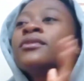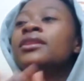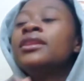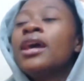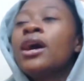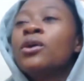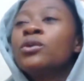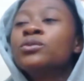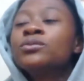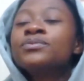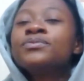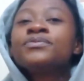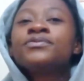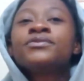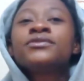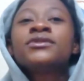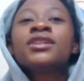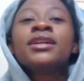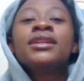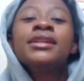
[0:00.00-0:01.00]
Now,
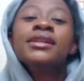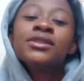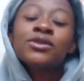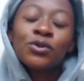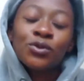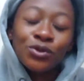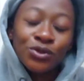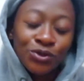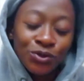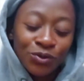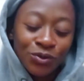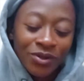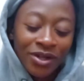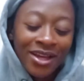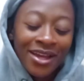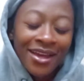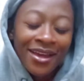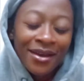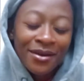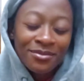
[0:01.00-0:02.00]
let's go to
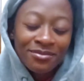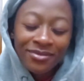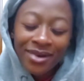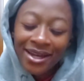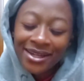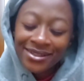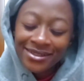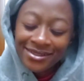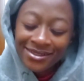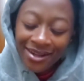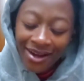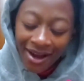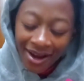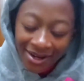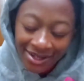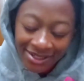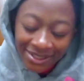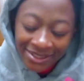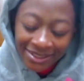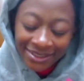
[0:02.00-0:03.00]
my
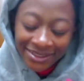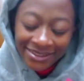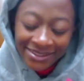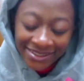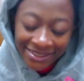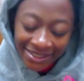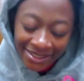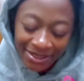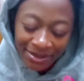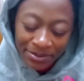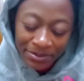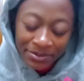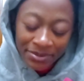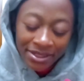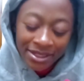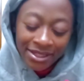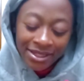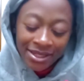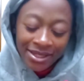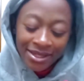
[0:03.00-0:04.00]
darling team,
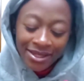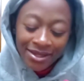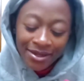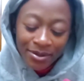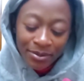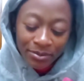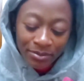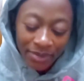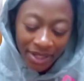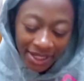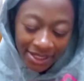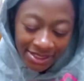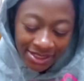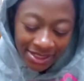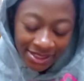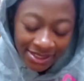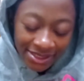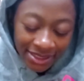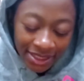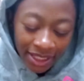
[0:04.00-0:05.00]

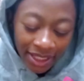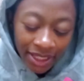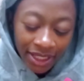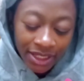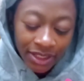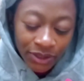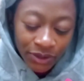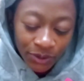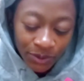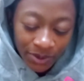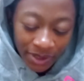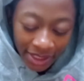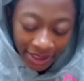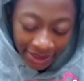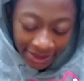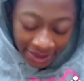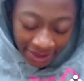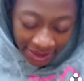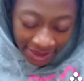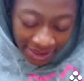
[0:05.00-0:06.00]
Manchester
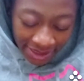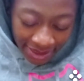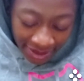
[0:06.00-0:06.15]
United.